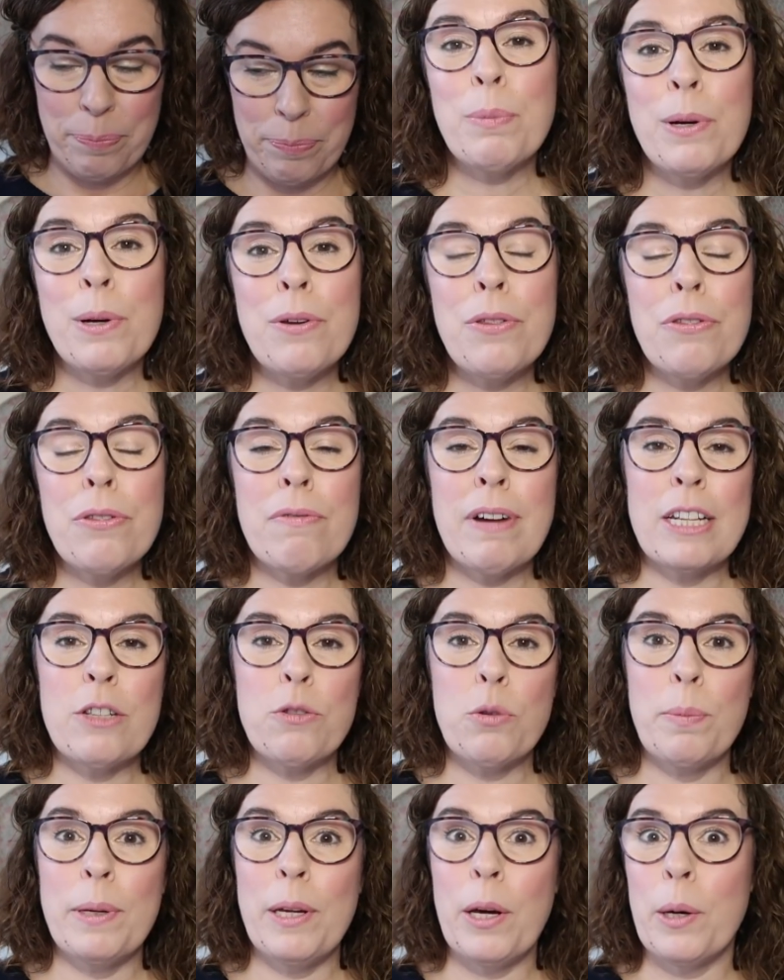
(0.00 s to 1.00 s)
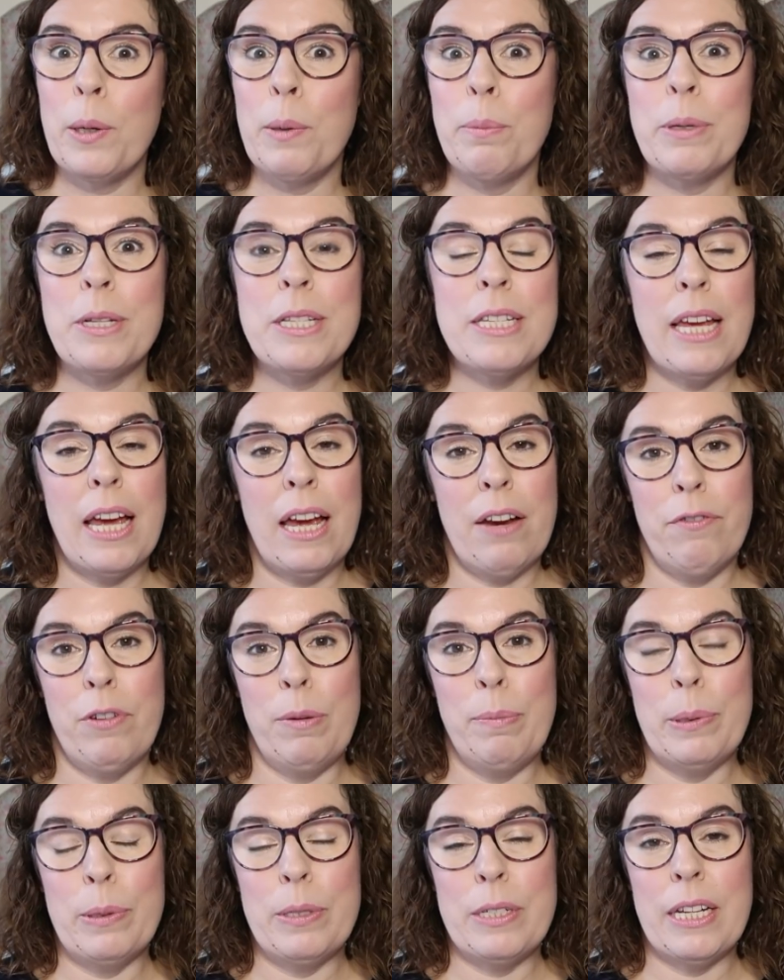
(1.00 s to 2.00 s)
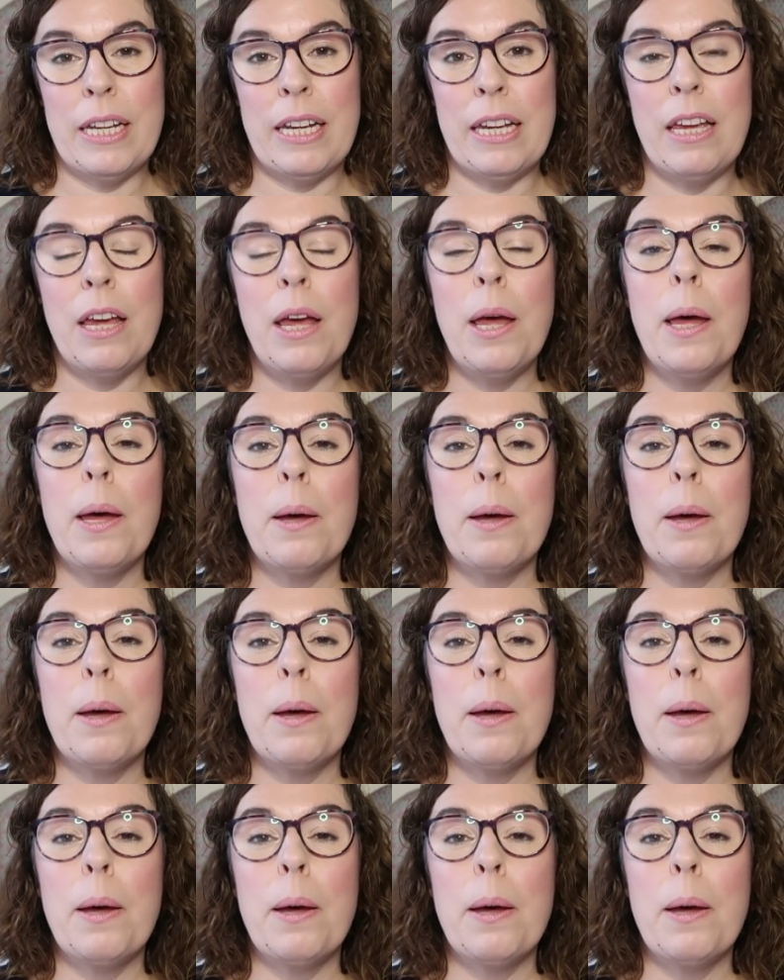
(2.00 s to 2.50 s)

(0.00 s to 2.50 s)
Both threads will be open to everybody,